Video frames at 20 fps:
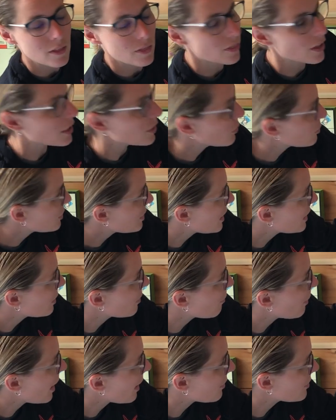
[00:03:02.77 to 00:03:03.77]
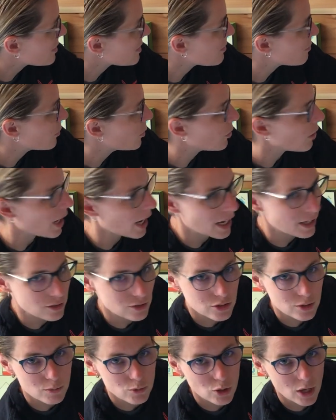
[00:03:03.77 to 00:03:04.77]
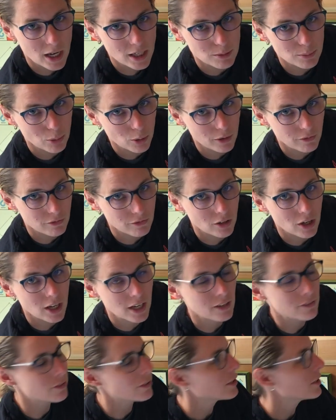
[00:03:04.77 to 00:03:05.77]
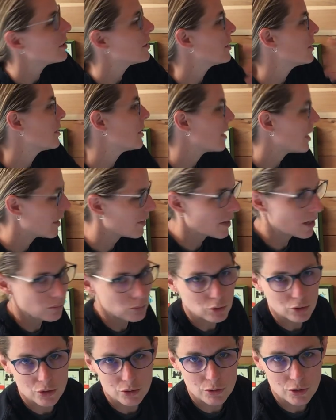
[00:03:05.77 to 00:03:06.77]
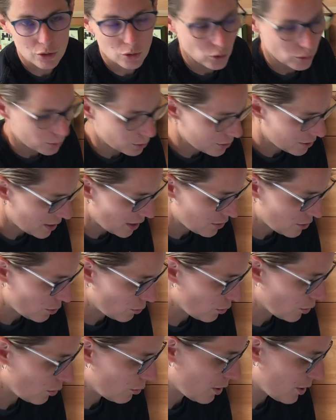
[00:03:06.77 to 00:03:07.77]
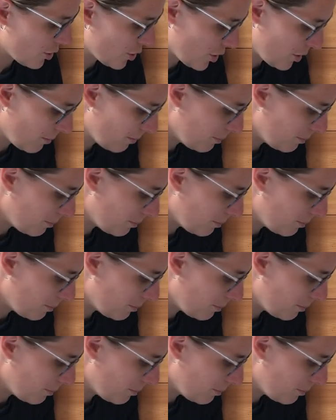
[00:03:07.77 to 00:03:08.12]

Then you'll take the math symbol, add or subtract 0.5, and then we'll do a normal z-score question.